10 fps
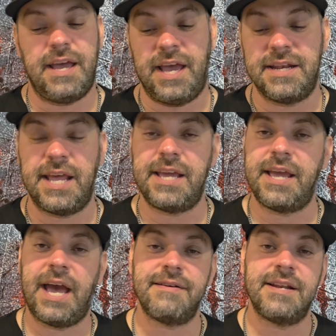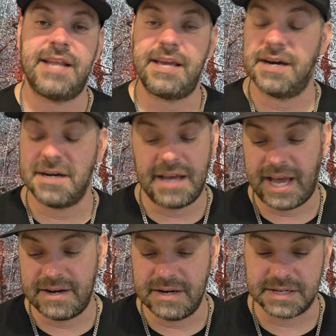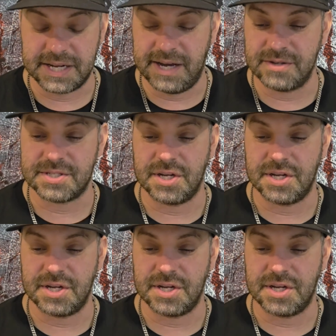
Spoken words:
and they had nothing else